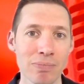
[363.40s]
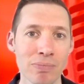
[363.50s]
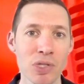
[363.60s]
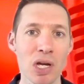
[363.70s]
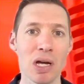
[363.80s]

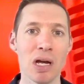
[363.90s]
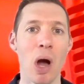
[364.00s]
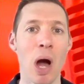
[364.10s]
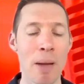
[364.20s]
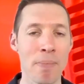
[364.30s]
that
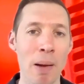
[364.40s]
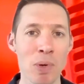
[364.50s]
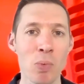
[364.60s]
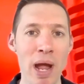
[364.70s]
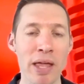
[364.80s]
I'm
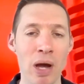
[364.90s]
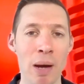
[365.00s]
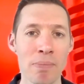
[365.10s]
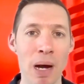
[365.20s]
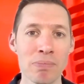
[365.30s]
aware that
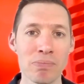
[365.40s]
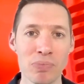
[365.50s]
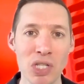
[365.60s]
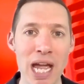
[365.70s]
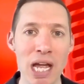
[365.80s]
I'm
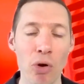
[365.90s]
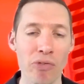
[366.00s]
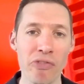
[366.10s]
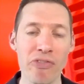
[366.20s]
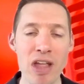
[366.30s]
scared
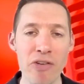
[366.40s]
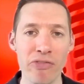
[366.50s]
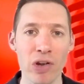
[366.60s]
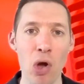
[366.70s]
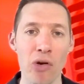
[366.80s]
of or
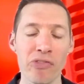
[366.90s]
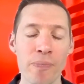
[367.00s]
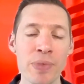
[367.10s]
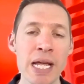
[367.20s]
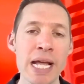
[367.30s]
fearful of.
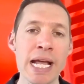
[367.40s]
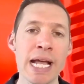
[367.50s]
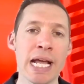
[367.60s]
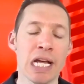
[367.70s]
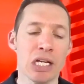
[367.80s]

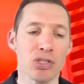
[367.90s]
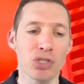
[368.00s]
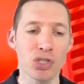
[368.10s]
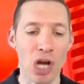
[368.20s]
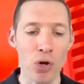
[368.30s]

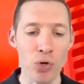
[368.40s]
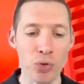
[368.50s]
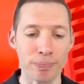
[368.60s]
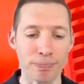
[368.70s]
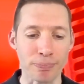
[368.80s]

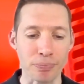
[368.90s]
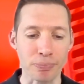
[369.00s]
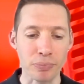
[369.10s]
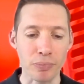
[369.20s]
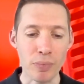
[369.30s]
So
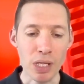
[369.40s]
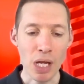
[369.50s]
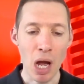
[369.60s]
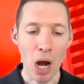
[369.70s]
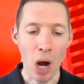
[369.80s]

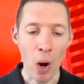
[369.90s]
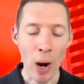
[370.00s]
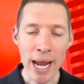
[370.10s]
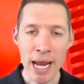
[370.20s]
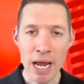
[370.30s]

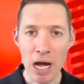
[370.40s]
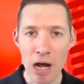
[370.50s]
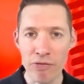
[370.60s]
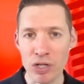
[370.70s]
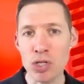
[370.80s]
I
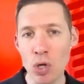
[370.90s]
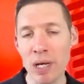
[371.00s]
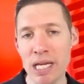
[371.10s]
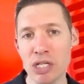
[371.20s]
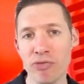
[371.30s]
have
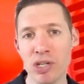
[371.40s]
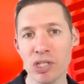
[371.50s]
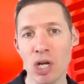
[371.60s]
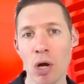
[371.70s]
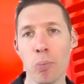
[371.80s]
acknowledged, for
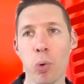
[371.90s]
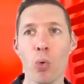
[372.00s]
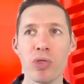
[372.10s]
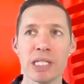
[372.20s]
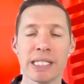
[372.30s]

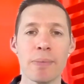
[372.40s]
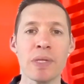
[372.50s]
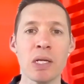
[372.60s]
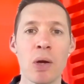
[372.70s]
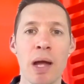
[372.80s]
example, that
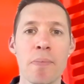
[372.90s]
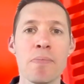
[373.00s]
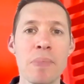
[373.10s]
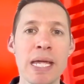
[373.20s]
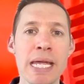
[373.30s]
something like
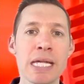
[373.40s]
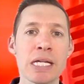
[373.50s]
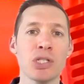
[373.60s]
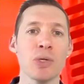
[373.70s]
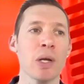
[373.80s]
me
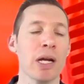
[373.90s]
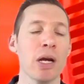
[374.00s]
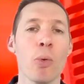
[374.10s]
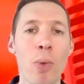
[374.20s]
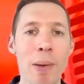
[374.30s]
doing like a
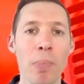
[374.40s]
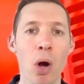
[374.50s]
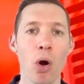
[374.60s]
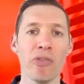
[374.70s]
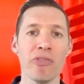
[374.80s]
Wim
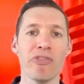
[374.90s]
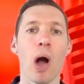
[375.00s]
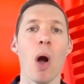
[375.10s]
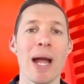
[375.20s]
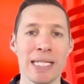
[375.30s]
Hof
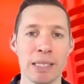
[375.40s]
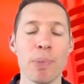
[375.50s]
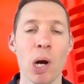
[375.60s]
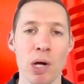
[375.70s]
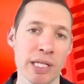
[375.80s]
ice
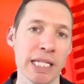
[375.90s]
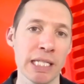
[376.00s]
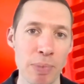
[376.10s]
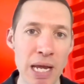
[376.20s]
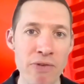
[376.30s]
bath
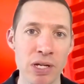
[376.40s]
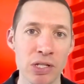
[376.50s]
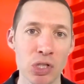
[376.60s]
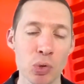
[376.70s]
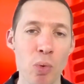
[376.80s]

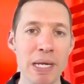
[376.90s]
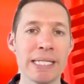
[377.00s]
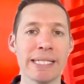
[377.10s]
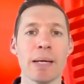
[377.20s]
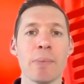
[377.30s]
experience would be
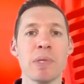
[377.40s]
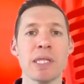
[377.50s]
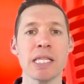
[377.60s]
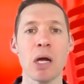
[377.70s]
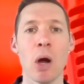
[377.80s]

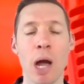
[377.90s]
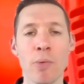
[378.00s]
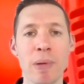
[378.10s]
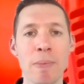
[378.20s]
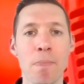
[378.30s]
something that I
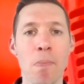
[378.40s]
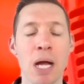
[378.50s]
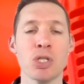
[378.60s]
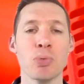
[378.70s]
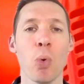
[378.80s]
would be
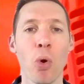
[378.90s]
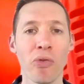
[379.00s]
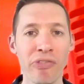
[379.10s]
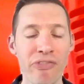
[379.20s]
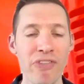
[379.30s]
much more
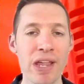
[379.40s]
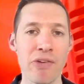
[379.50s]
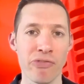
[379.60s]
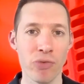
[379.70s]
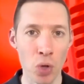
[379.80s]

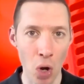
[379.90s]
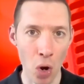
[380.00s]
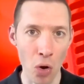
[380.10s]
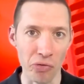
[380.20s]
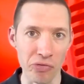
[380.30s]
fearful
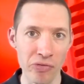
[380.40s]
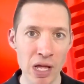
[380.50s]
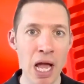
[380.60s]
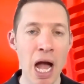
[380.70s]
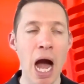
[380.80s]
of.
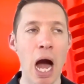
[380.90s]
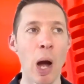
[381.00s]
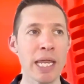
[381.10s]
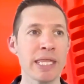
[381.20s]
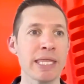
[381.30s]

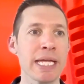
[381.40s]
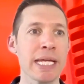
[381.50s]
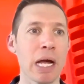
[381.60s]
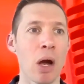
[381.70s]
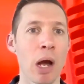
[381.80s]
I
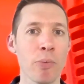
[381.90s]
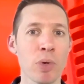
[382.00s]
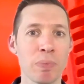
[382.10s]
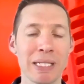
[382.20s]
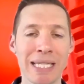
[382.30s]
think I
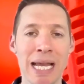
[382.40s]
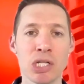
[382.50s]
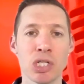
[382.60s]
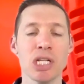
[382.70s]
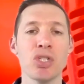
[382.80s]
would
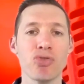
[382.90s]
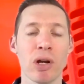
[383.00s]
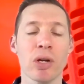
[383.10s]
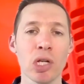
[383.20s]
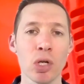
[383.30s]
potentially
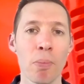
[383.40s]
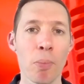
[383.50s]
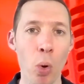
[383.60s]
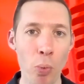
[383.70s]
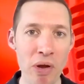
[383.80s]
struggle a lot
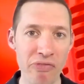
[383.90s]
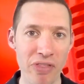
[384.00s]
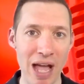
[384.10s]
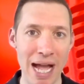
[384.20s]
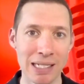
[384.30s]
more with
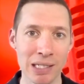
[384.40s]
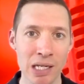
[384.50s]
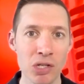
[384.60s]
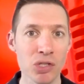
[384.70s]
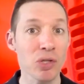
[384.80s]
that.
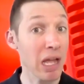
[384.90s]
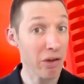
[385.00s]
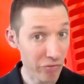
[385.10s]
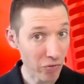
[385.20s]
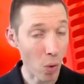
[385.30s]
So
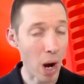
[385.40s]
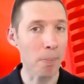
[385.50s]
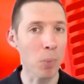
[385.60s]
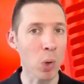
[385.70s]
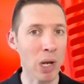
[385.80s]
therefore,
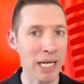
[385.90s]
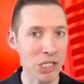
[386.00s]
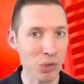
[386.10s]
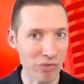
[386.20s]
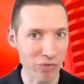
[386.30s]
I'm more likely
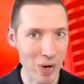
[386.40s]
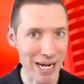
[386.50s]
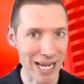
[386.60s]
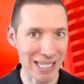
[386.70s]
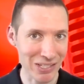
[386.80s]
to
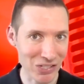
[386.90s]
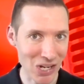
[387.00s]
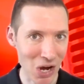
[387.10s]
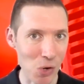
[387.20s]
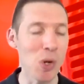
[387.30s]
avoid it.
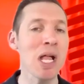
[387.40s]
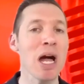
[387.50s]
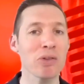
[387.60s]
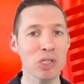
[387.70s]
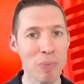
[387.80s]
So
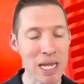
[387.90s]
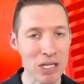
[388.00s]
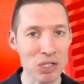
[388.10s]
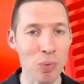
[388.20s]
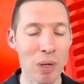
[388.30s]
I was
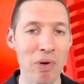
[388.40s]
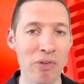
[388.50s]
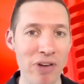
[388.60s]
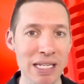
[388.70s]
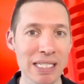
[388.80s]
speaking to one of my
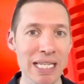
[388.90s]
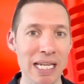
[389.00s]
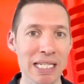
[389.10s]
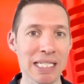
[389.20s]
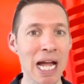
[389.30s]
friends the
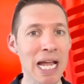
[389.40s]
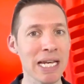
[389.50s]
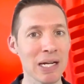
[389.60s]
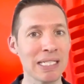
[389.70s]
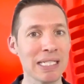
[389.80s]
other day,
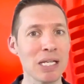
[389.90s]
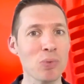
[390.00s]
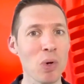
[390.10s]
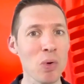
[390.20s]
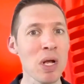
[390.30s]
and I said,
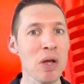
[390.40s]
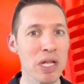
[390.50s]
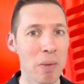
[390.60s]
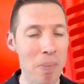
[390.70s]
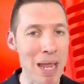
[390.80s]
well,
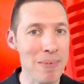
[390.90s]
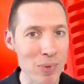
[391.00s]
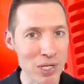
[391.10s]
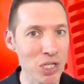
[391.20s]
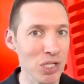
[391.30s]
you know, maybe
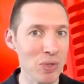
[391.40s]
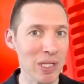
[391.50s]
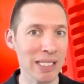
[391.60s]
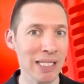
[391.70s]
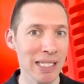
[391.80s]
we should do
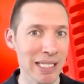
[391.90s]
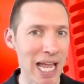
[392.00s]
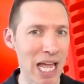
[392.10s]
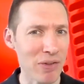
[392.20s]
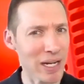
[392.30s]
this
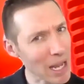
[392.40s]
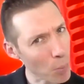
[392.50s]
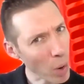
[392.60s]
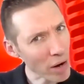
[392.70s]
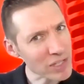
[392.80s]
together. And
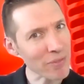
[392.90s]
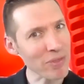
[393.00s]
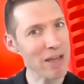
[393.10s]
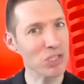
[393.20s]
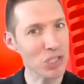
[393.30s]
again, what I've
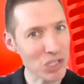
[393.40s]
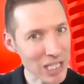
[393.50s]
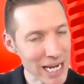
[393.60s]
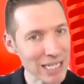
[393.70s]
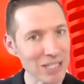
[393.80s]
done there is just
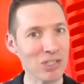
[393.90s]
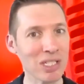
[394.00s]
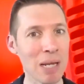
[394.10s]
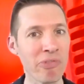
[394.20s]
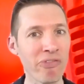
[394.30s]
taken a
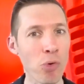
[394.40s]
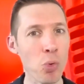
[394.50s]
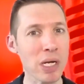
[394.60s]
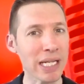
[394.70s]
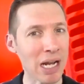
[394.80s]
step
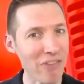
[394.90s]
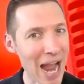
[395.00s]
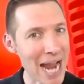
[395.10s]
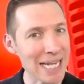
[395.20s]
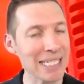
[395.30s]
forward, and I've
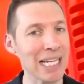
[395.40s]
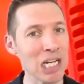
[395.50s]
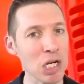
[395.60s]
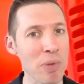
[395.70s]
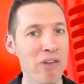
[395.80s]
added a
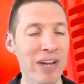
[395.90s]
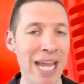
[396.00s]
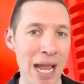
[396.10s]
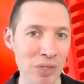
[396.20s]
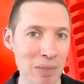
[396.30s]
little bit of
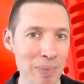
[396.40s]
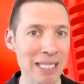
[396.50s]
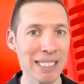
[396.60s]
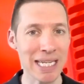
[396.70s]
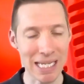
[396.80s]

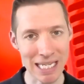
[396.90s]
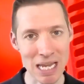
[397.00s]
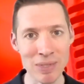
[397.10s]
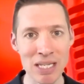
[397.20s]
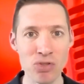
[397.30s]
accountability because
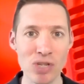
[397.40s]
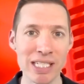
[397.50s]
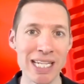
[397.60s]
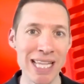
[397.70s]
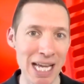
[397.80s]
he was
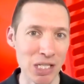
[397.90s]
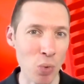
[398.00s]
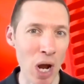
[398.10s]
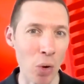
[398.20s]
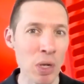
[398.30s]
interested in that as
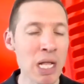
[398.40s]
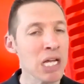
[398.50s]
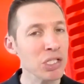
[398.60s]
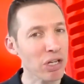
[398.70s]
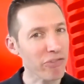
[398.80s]
well.
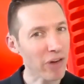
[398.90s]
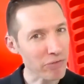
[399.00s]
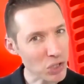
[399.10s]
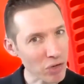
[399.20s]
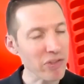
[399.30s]
So
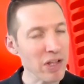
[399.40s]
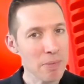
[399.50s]
I've sort of